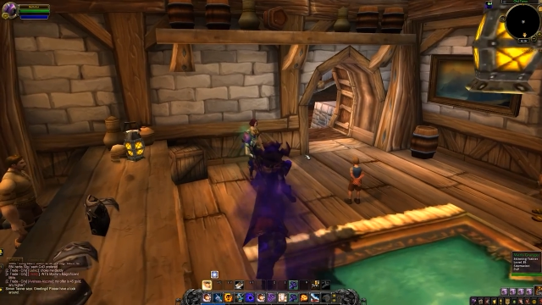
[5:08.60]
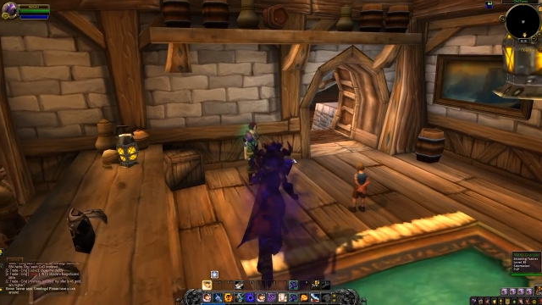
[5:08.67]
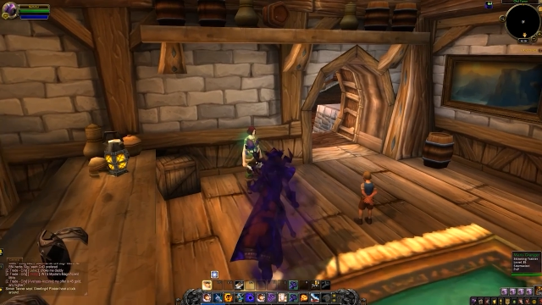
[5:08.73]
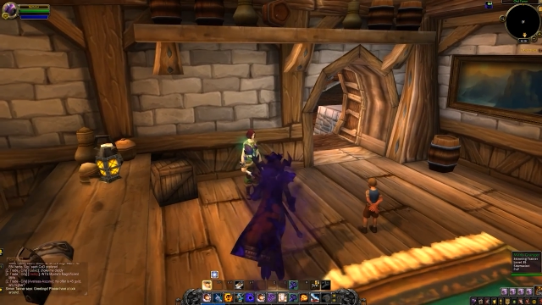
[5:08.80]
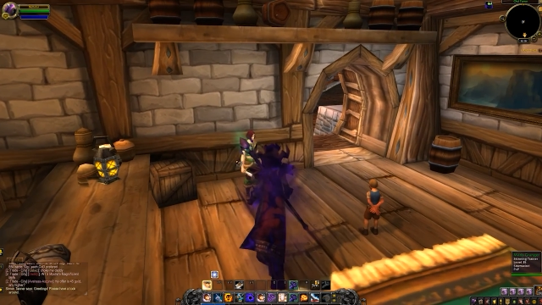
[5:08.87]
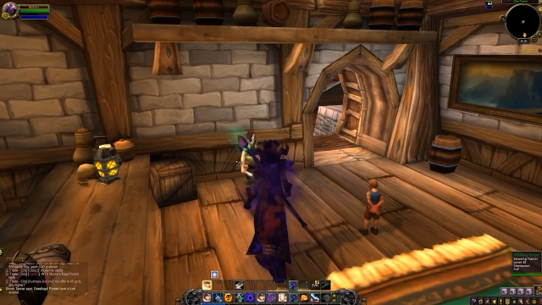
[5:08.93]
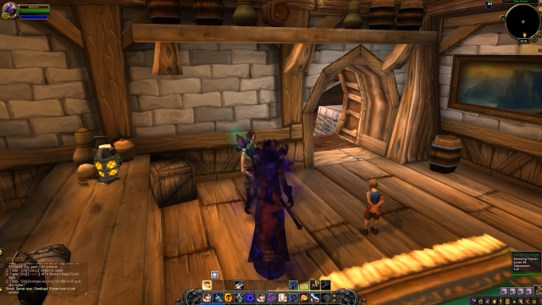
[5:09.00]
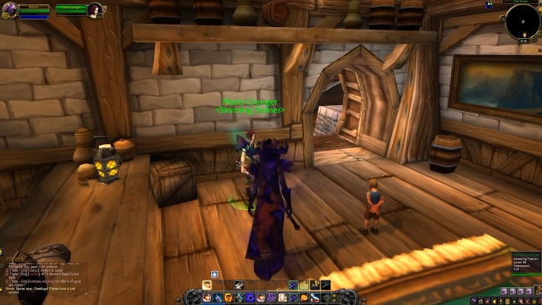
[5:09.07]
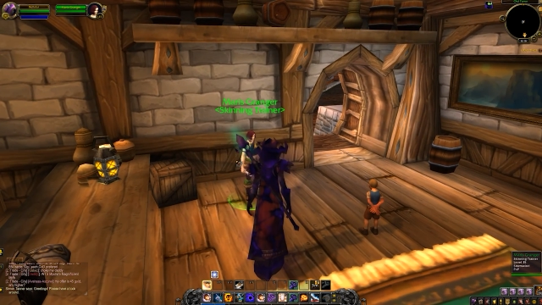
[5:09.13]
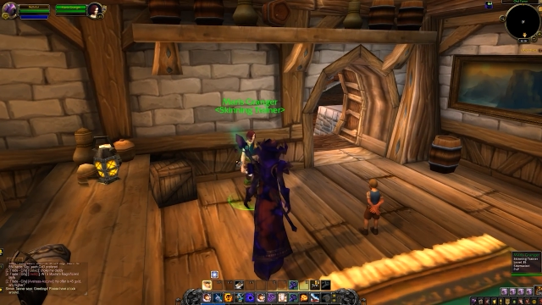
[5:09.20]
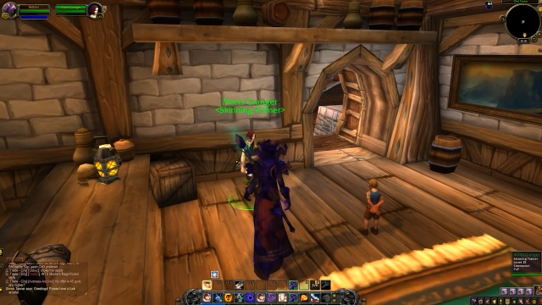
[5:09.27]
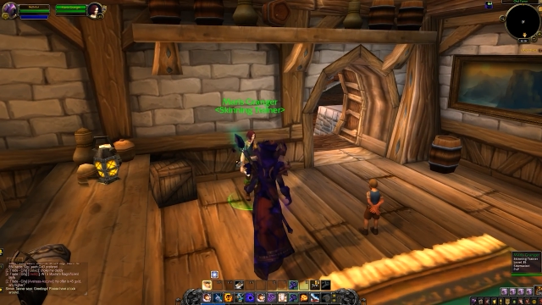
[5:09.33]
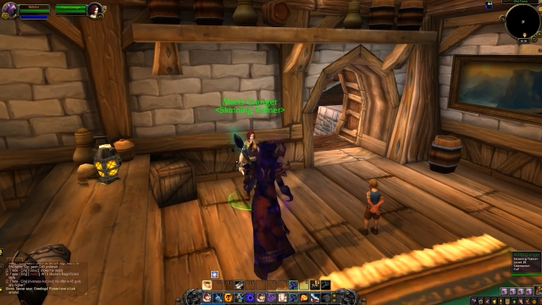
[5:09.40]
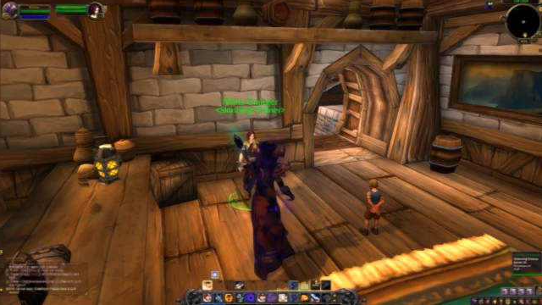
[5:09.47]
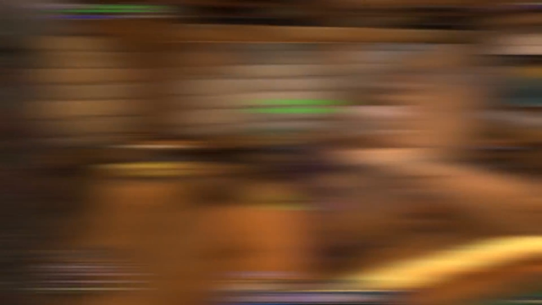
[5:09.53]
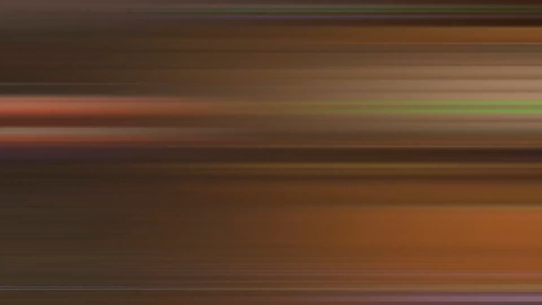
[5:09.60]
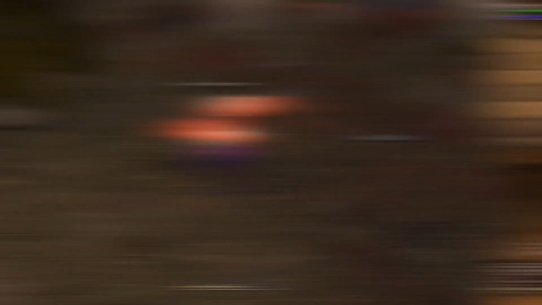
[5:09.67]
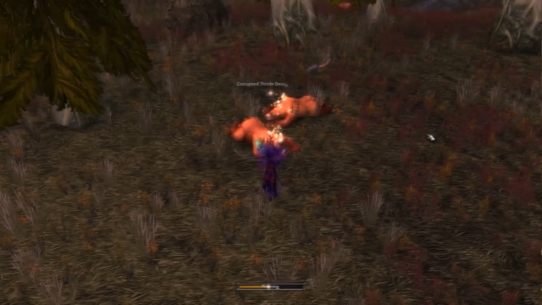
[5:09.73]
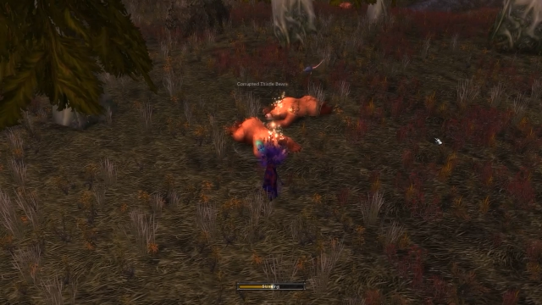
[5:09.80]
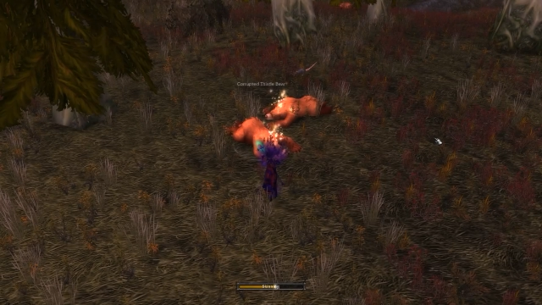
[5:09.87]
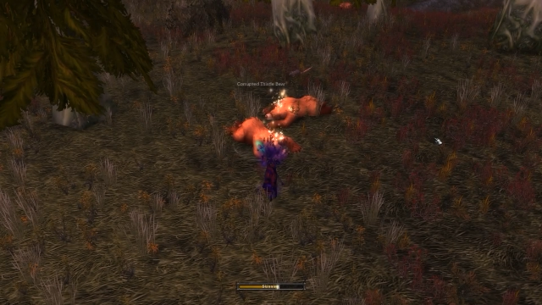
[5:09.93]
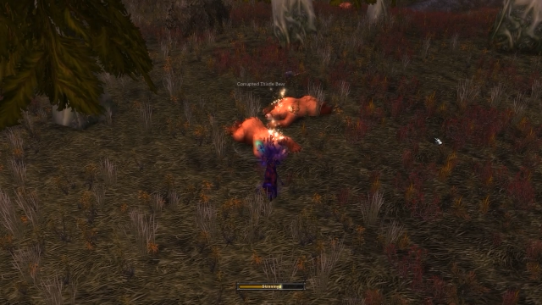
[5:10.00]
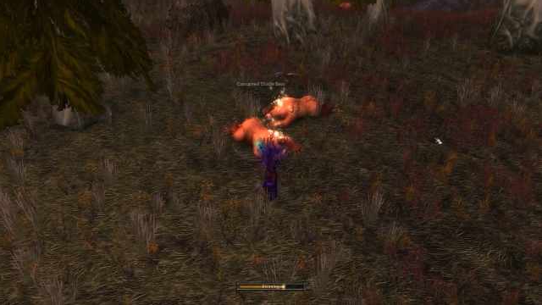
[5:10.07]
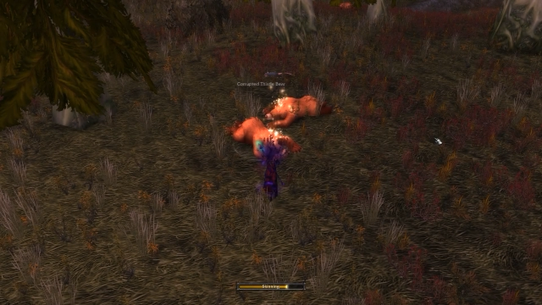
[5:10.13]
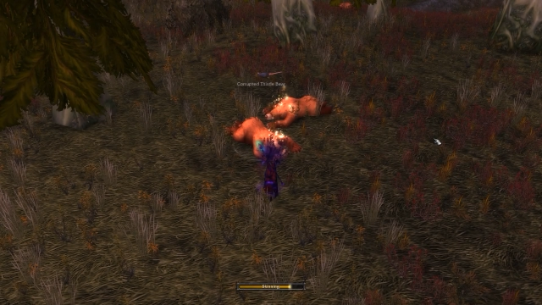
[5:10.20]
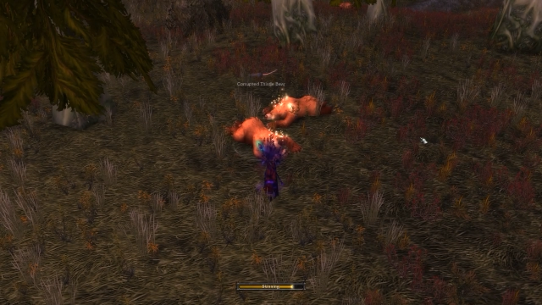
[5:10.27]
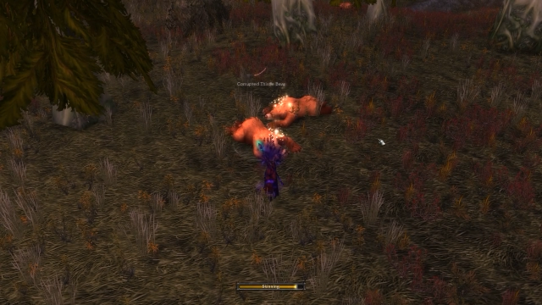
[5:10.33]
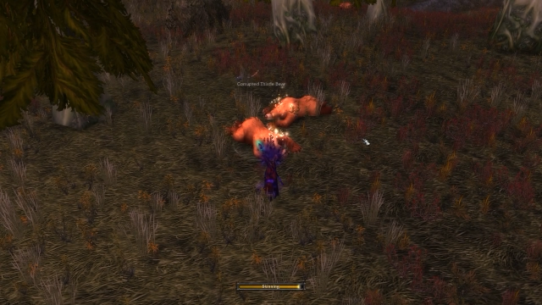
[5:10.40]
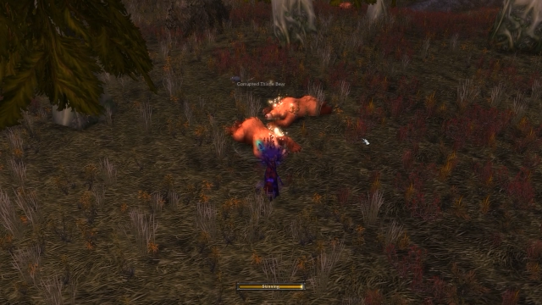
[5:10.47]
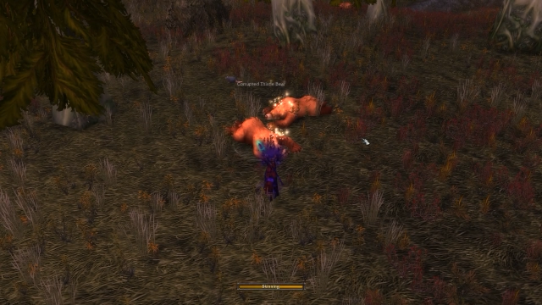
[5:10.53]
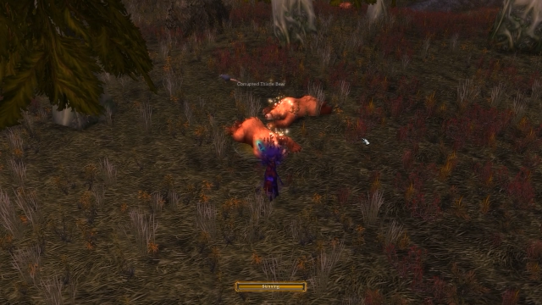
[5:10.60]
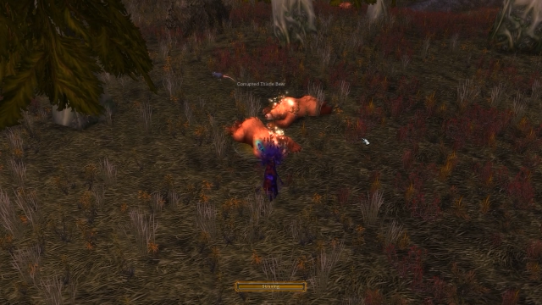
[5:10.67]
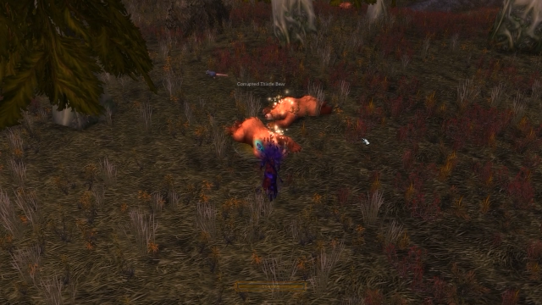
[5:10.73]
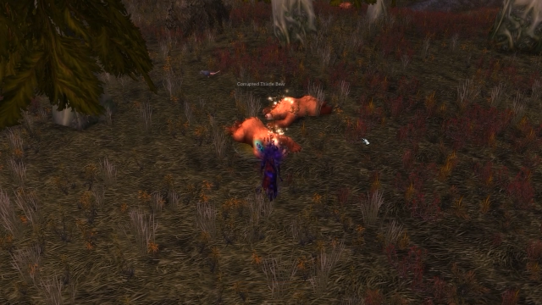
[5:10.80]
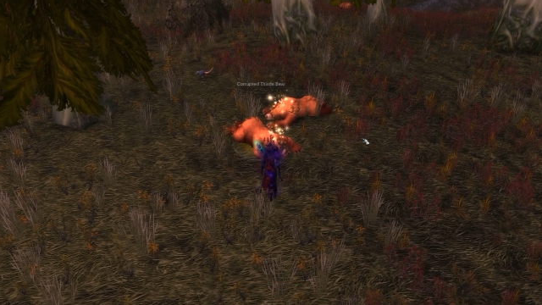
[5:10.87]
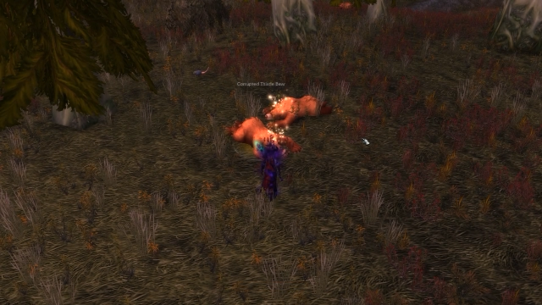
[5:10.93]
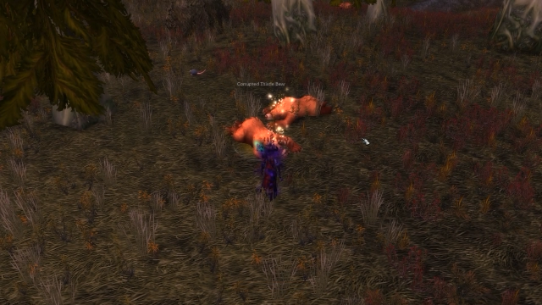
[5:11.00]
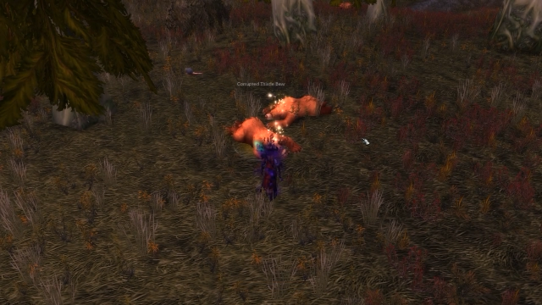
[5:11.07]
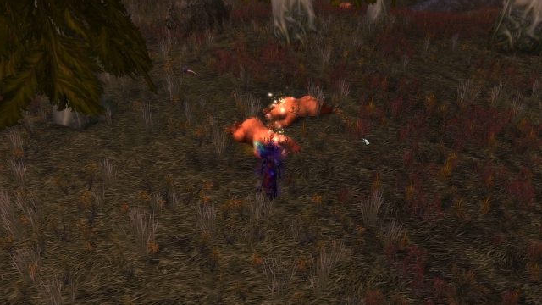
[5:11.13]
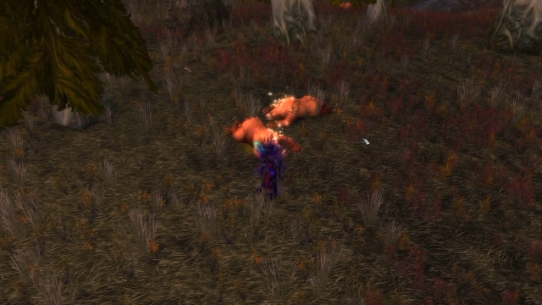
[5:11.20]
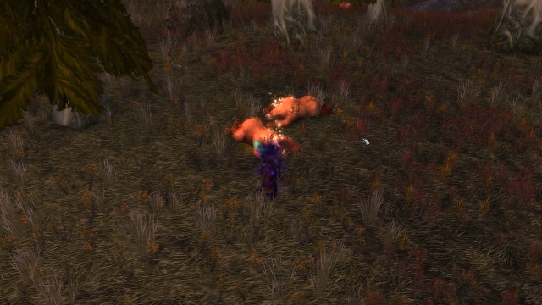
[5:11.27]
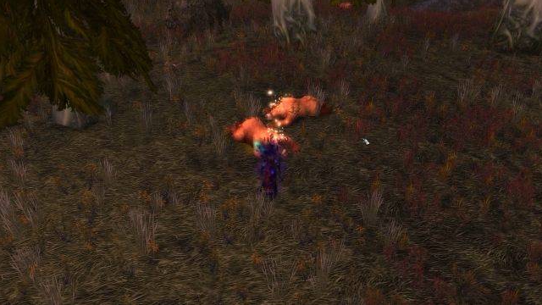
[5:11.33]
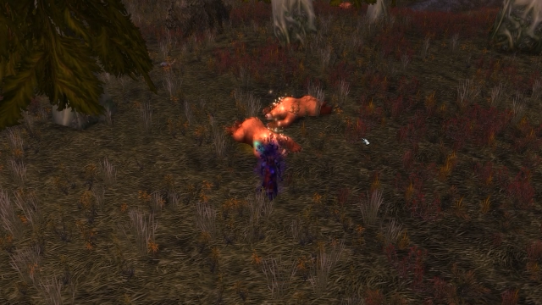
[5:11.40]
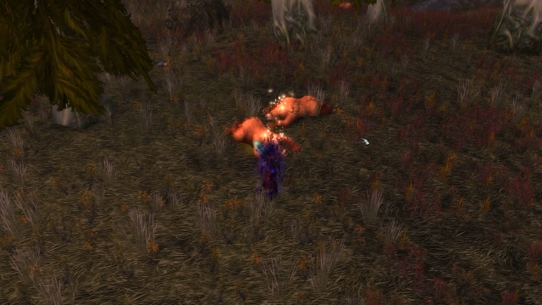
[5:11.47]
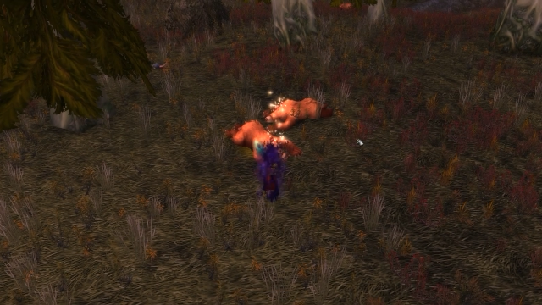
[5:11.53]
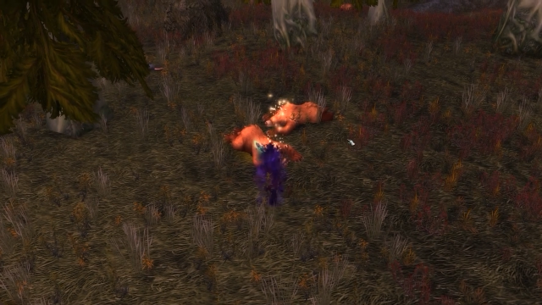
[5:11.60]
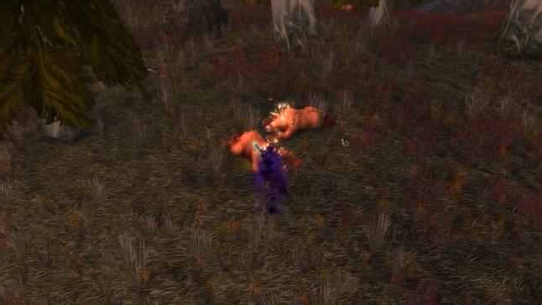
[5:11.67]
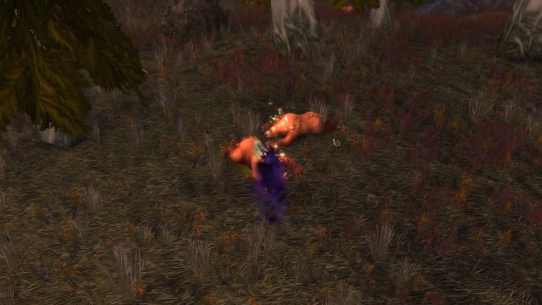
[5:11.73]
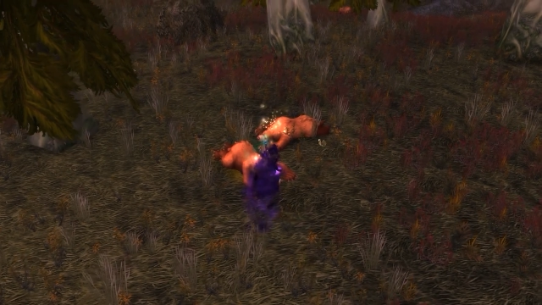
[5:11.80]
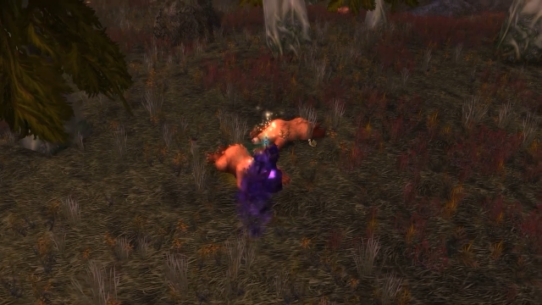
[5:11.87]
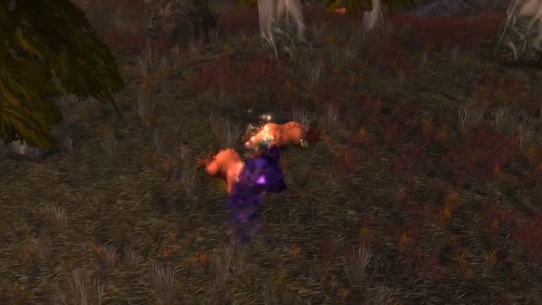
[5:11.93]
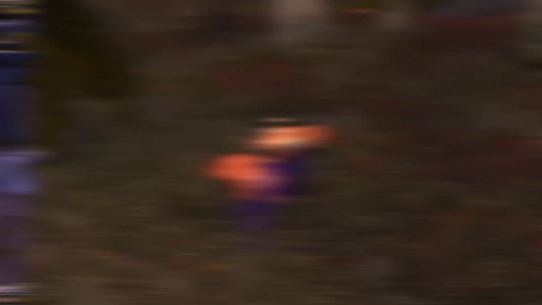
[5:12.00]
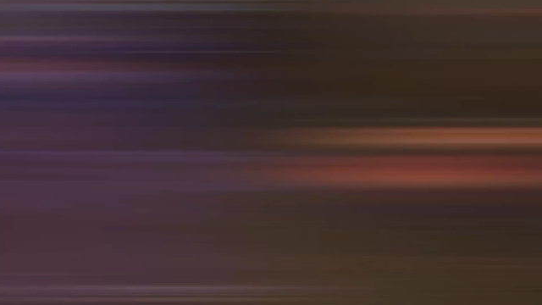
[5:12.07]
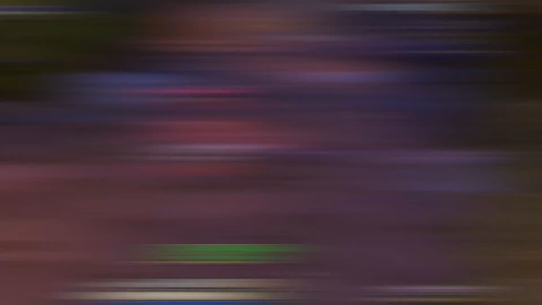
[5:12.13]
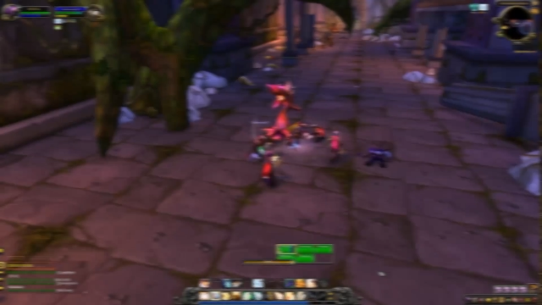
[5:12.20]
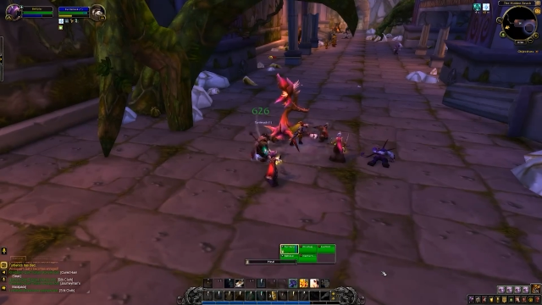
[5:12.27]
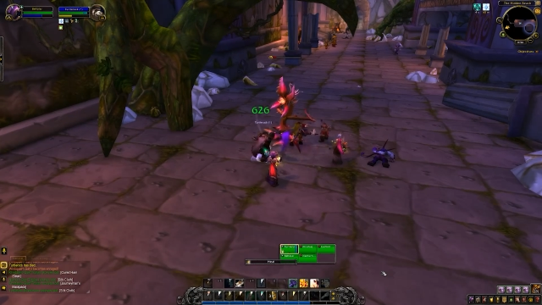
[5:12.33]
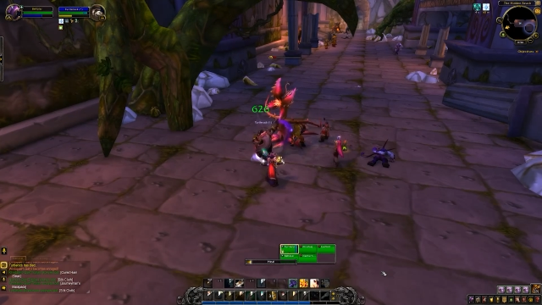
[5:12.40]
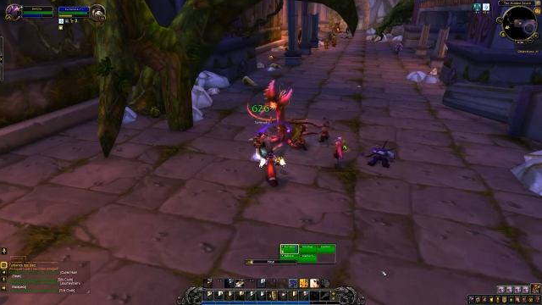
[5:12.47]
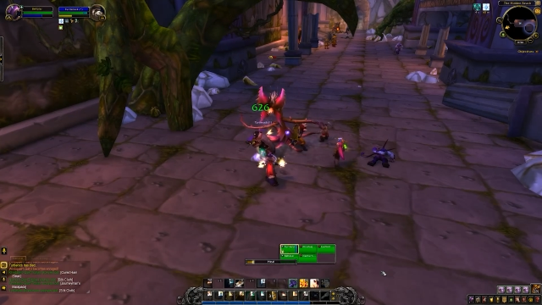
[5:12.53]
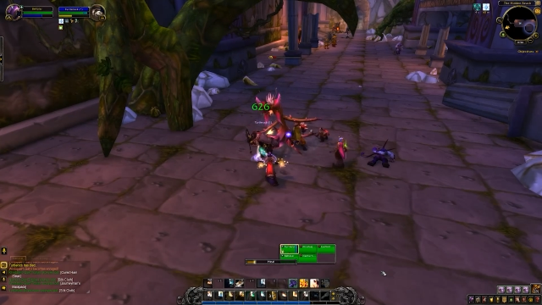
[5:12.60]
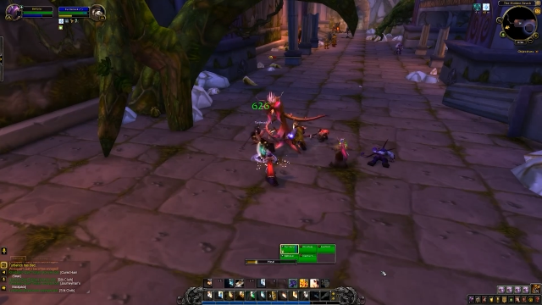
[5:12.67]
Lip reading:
(no speaker visible)